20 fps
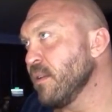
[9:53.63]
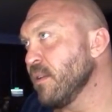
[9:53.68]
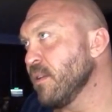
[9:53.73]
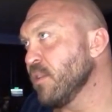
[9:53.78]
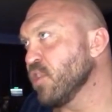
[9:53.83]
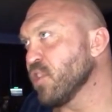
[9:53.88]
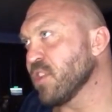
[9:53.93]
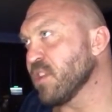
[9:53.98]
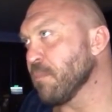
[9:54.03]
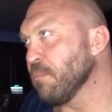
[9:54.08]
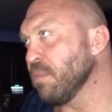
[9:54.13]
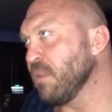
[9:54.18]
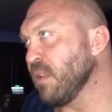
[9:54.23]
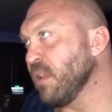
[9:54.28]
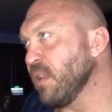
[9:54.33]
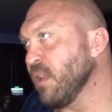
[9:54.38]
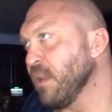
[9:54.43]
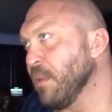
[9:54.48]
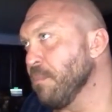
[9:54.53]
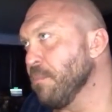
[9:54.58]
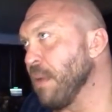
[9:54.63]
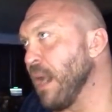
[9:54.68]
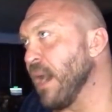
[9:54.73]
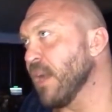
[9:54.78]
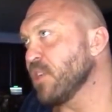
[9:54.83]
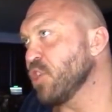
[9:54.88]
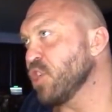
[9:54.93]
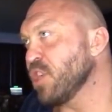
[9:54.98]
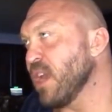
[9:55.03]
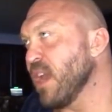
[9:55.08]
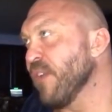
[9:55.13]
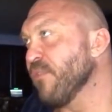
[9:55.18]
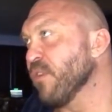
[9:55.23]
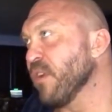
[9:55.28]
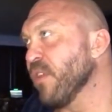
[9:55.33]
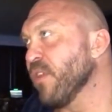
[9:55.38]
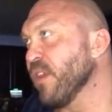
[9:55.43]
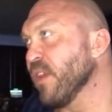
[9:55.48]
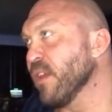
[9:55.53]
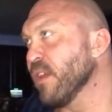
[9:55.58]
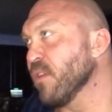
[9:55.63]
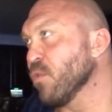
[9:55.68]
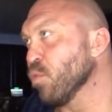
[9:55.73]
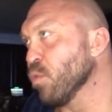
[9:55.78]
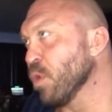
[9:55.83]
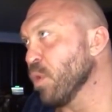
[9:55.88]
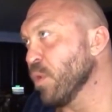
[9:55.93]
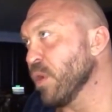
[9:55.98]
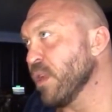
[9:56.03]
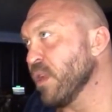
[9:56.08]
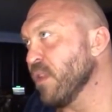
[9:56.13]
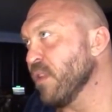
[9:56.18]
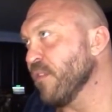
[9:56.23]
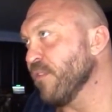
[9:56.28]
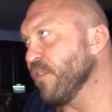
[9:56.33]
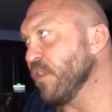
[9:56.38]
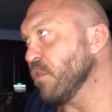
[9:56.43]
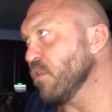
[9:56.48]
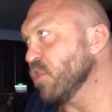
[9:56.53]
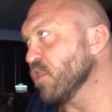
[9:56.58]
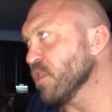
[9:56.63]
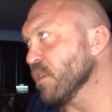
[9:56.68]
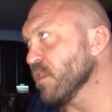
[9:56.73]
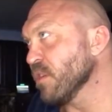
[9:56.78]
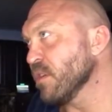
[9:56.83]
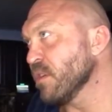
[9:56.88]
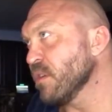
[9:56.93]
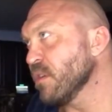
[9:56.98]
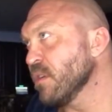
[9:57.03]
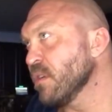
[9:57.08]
to just completely botch everything and ruin the future